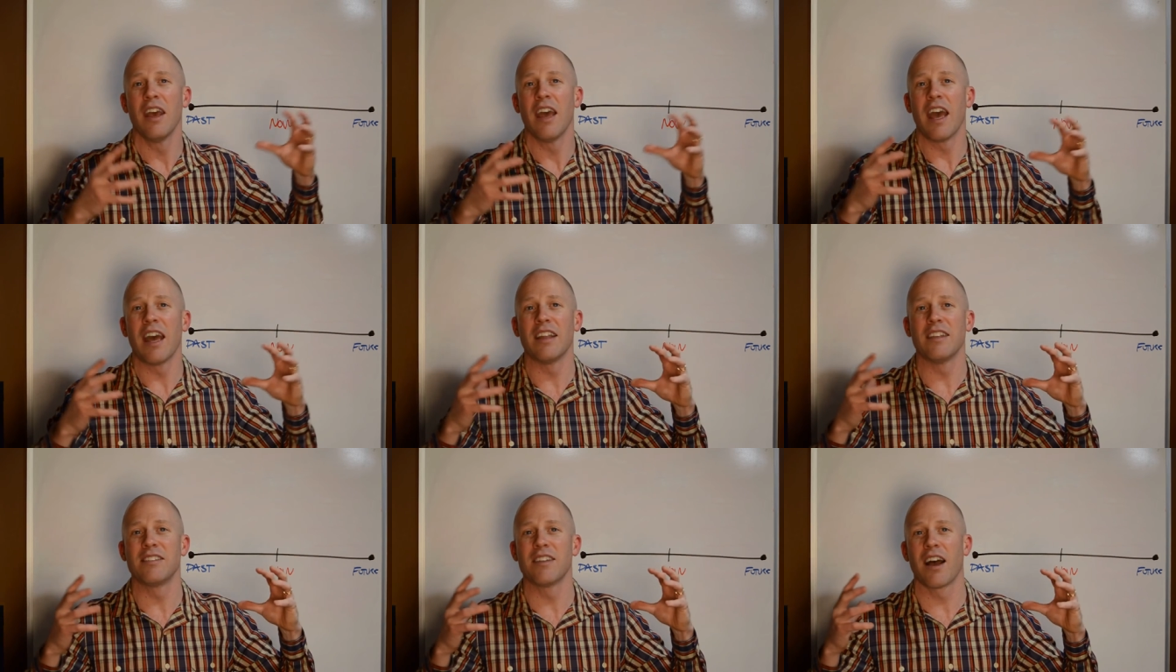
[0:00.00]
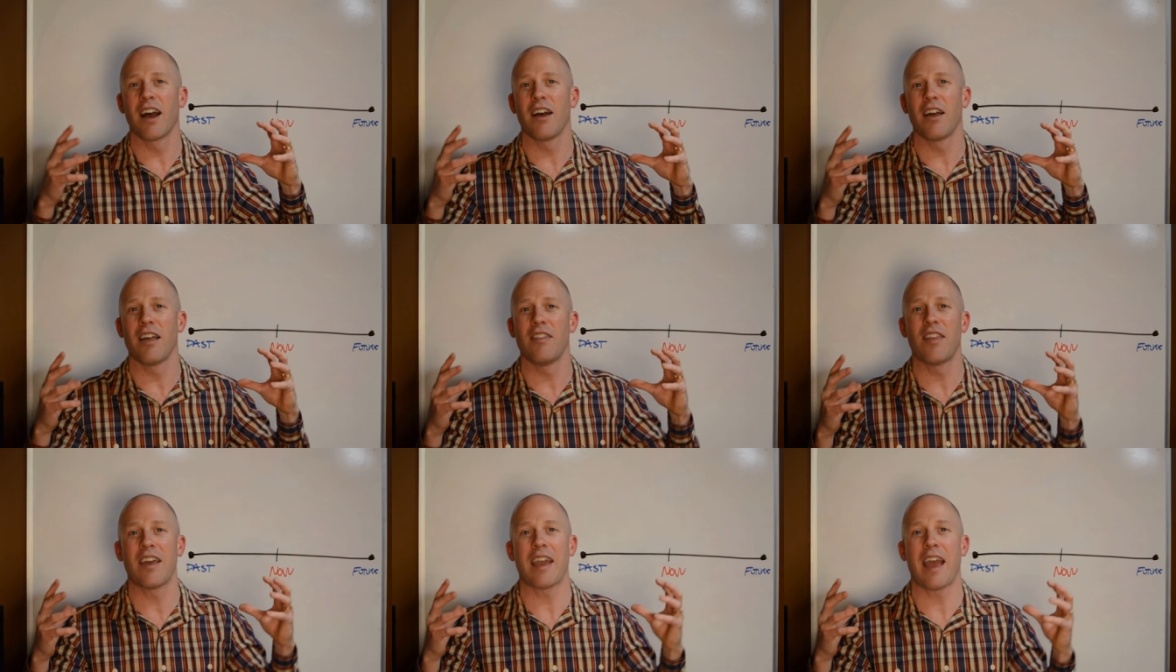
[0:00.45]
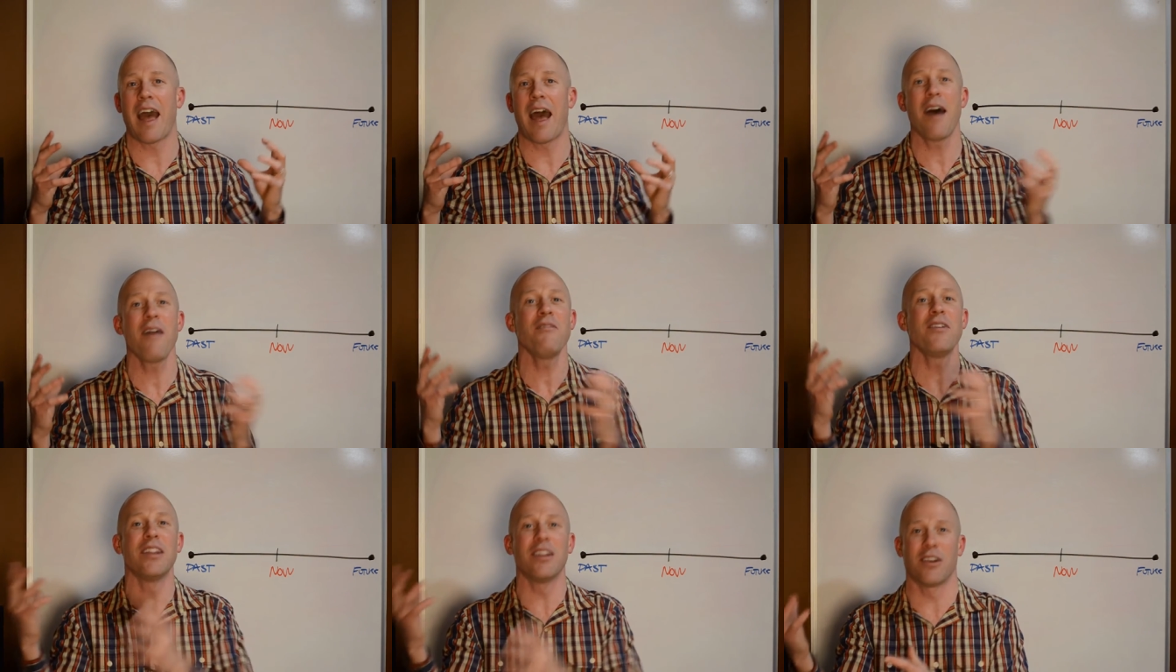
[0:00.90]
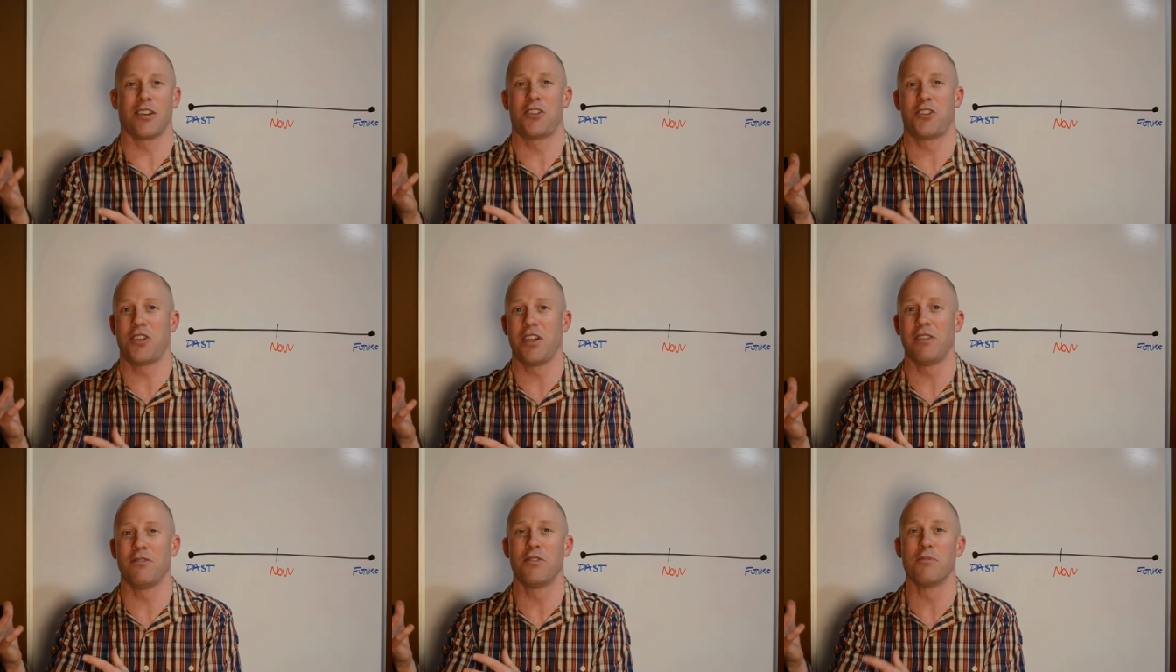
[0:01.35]
and, uh, and they haven't
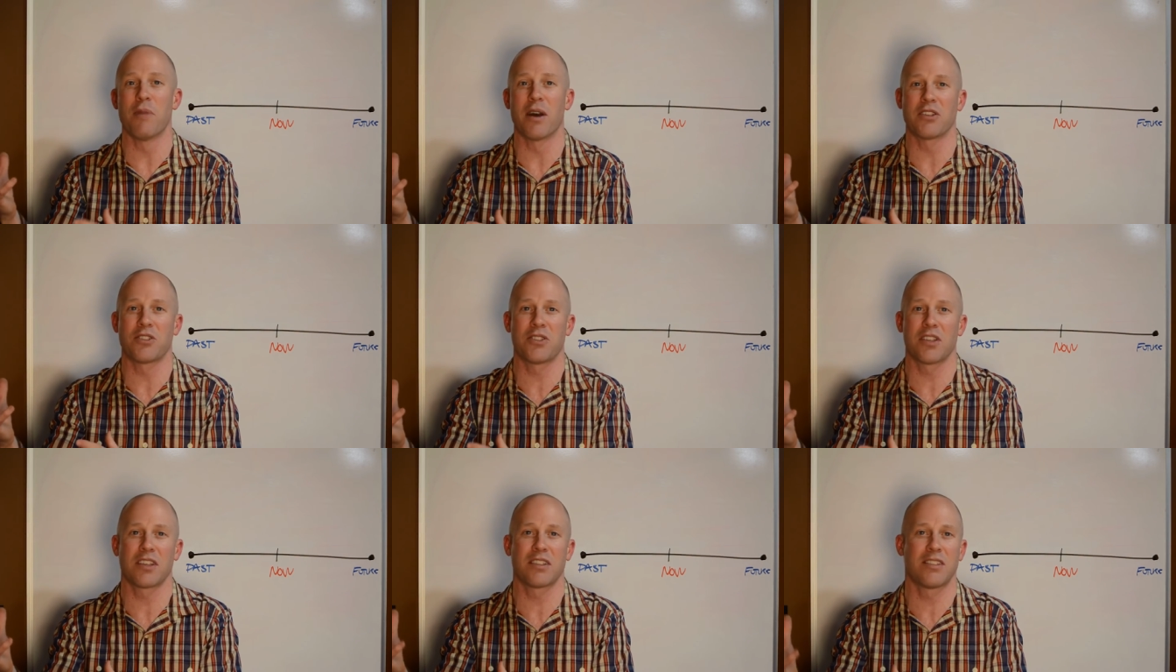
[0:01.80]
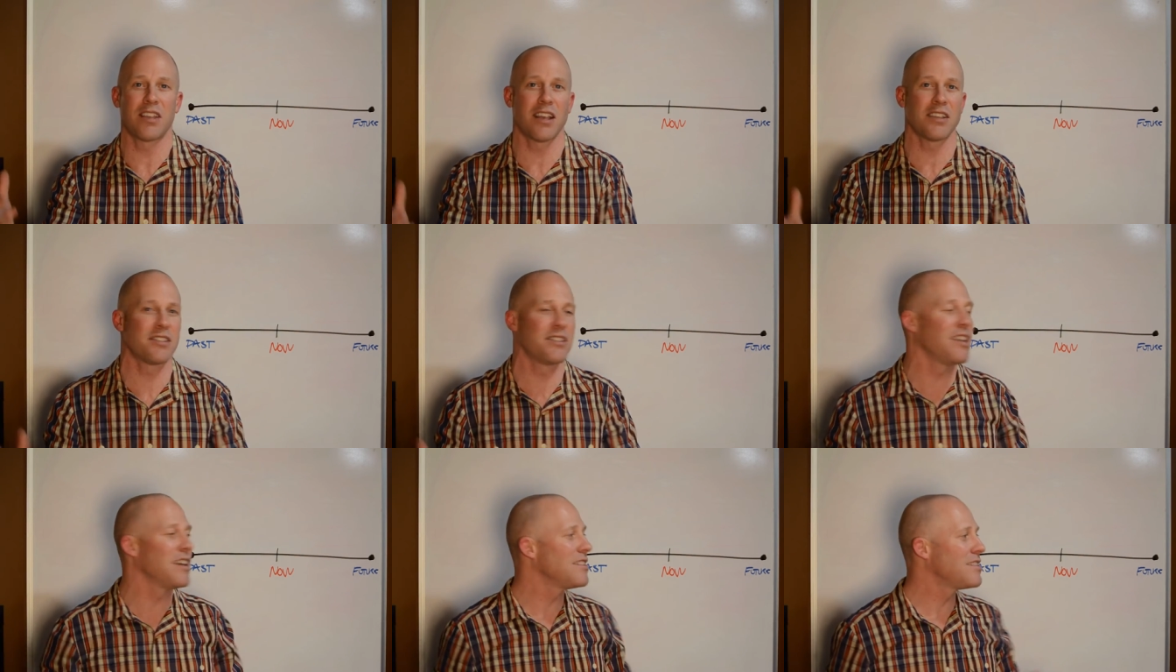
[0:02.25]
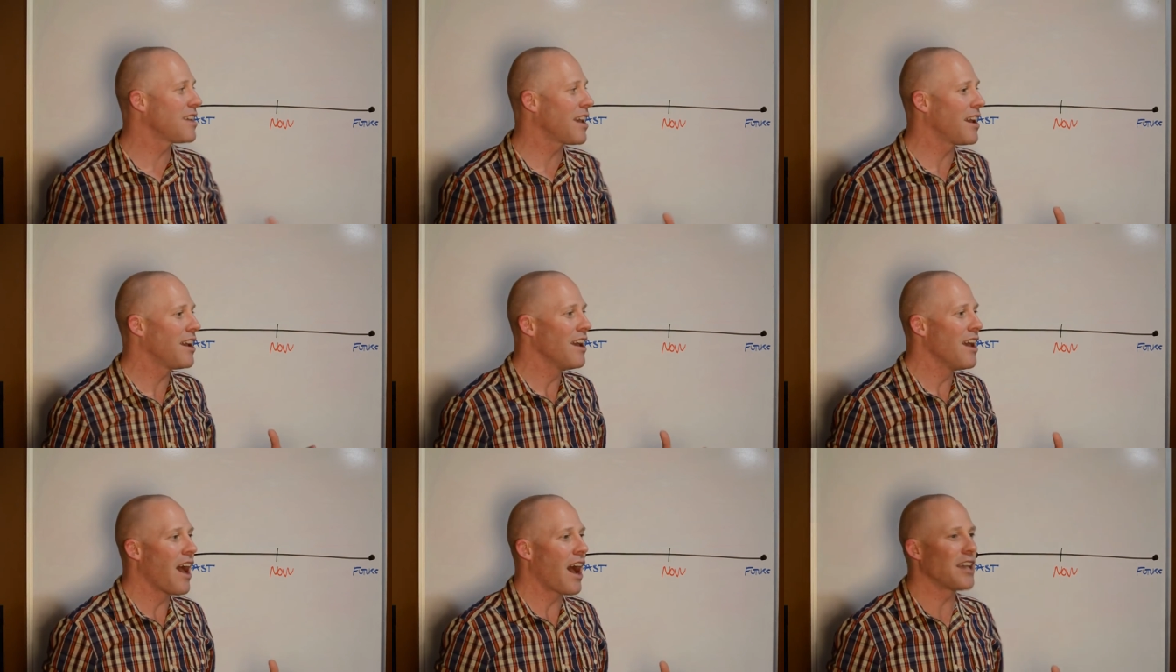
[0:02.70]
achieved much success, and they say,